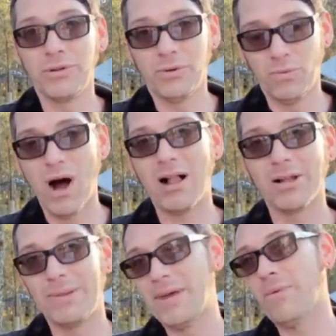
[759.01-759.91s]
wallet
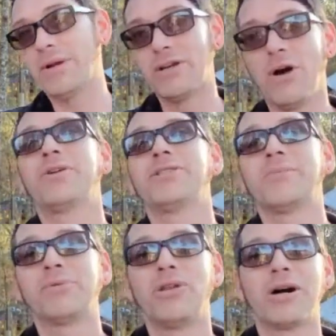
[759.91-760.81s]
that we know doesn't
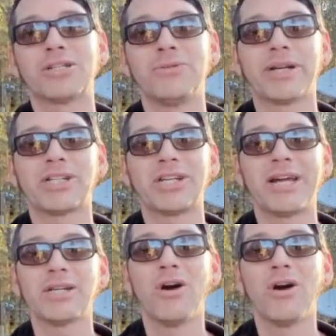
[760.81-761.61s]
belong to an exchange,